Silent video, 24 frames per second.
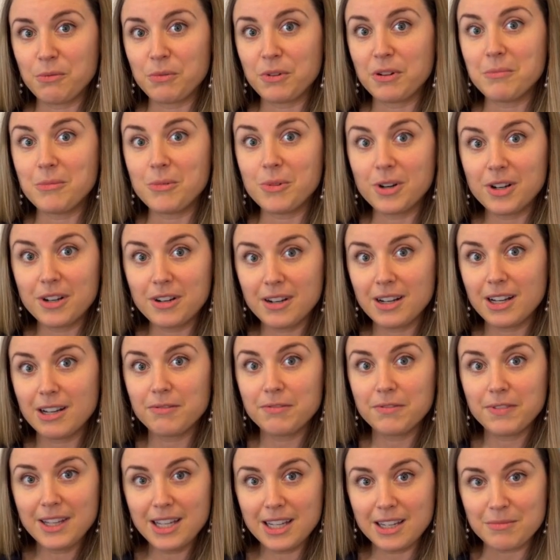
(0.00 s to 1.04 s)
we're more
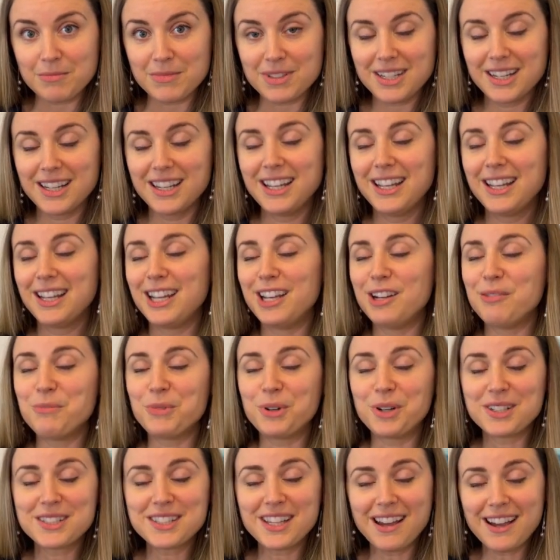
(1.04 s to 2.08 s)
inflamed and
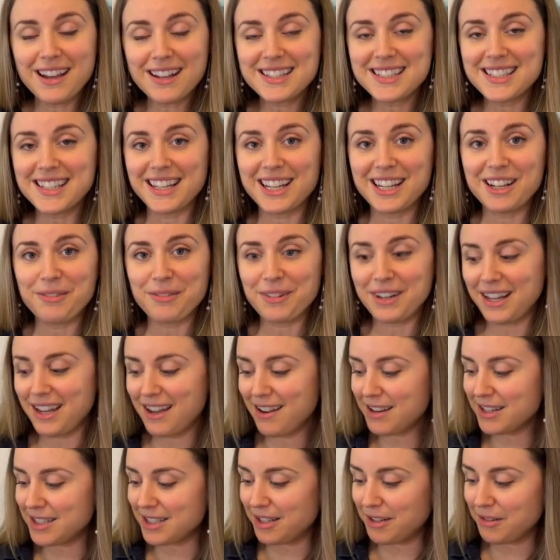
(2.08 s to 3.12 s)
more toxic and
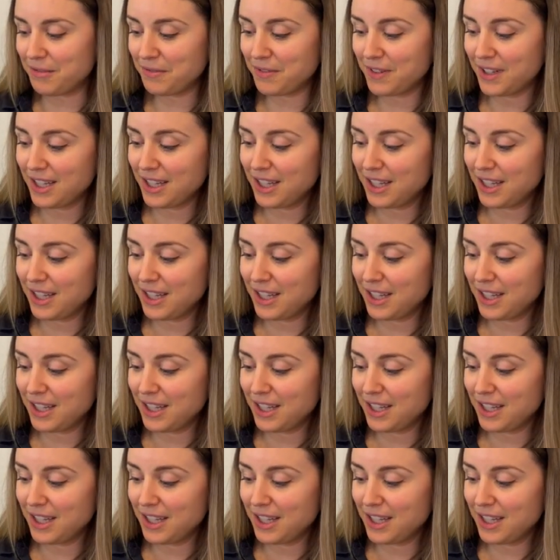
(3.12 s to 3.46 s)
reactive.